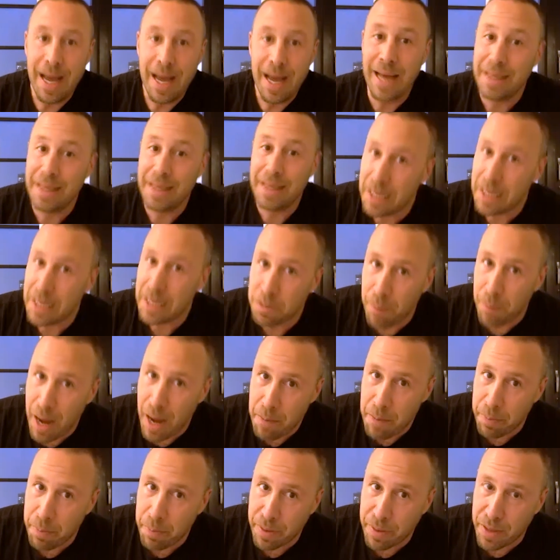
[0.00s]
And that's
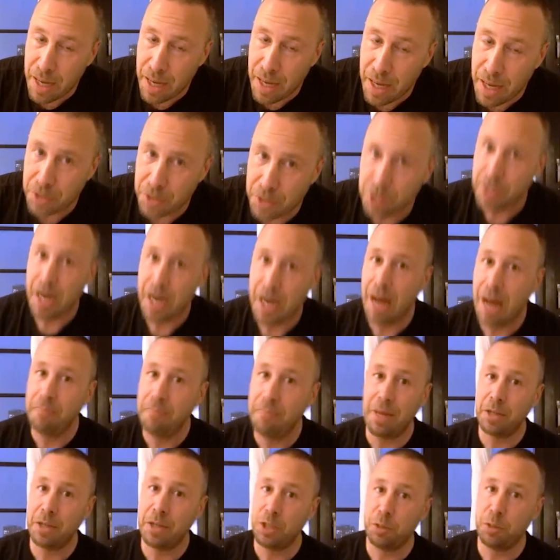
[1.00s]
my pathology. I'm
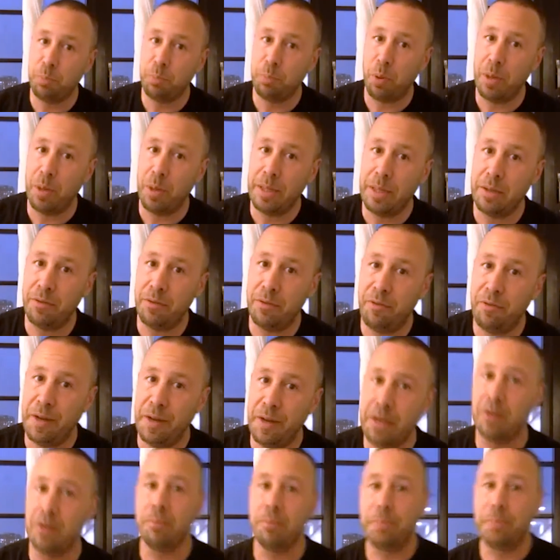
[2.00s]
not just pointing the
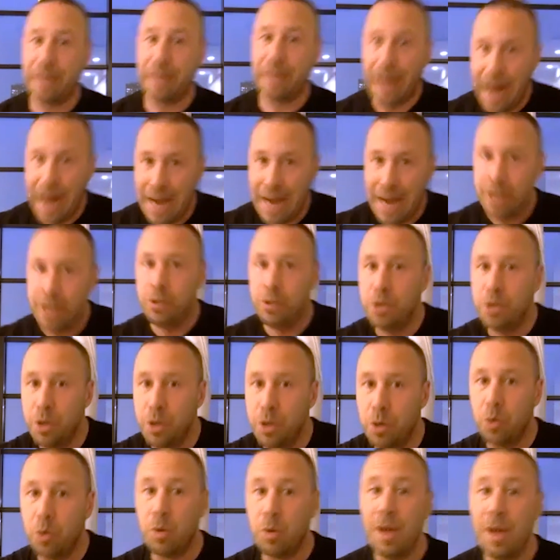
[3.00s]
finger, but I
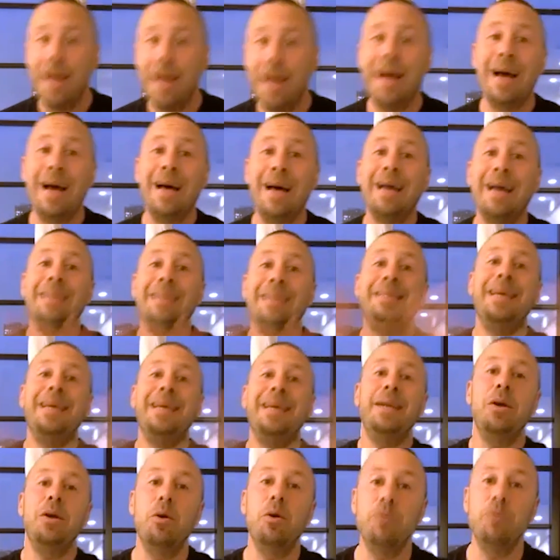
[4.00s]
knew that
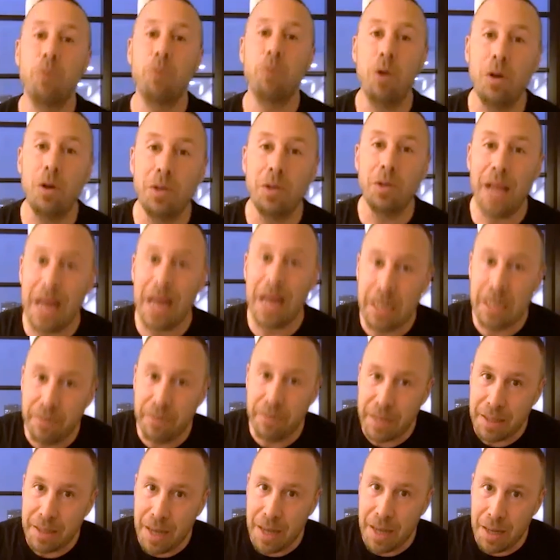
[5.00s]
an overall lack of
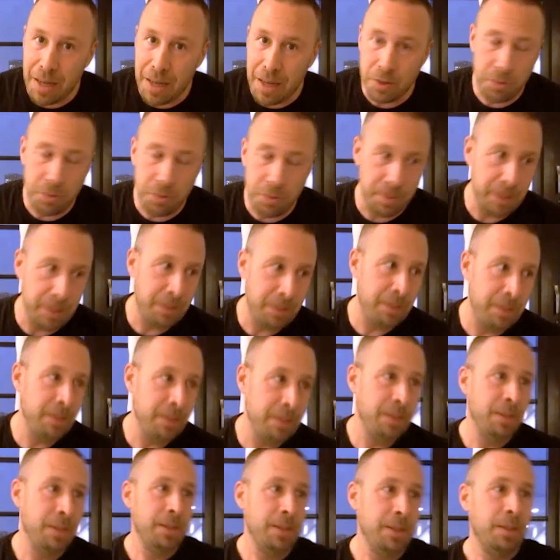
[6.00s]
acknowledgement
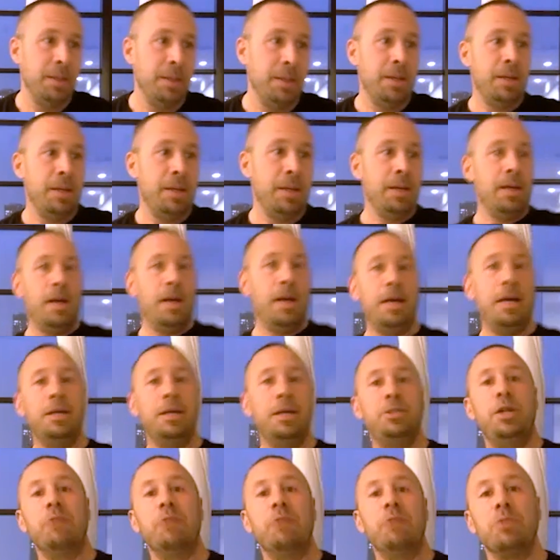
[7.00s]
and a
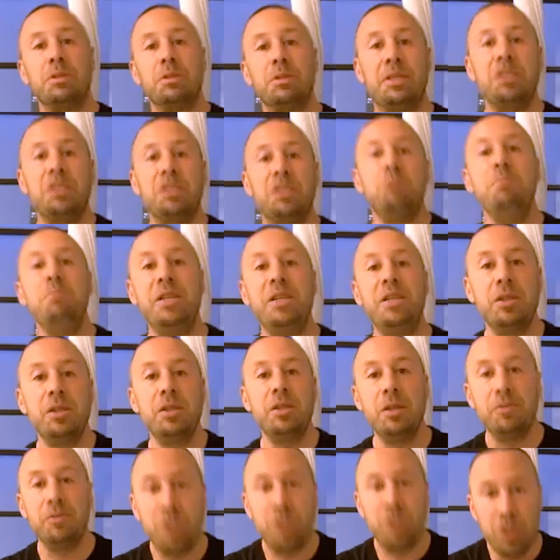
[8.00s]
general
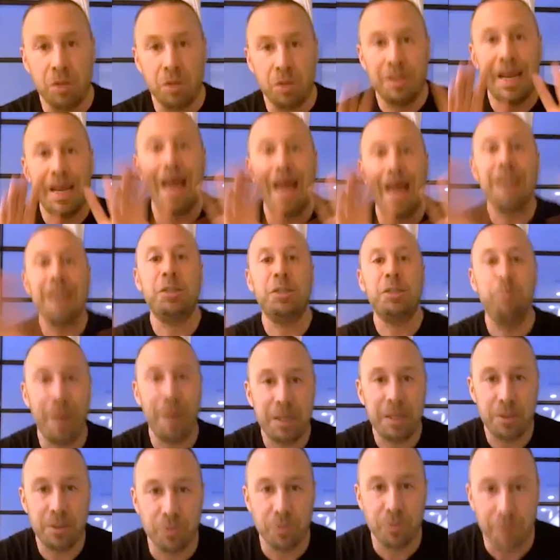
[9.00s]
dismissal of certain
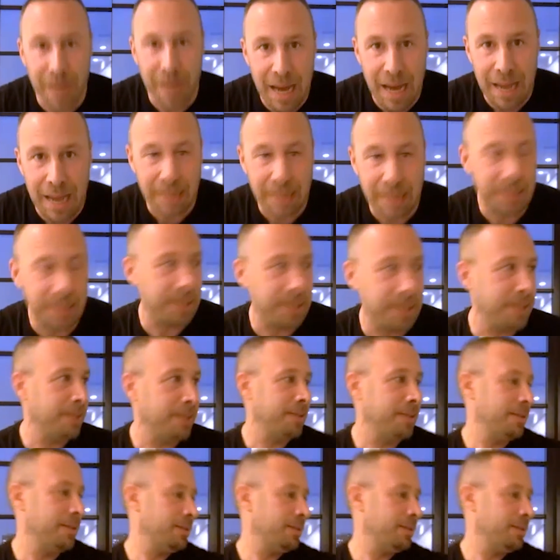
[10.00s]
aspects of reality.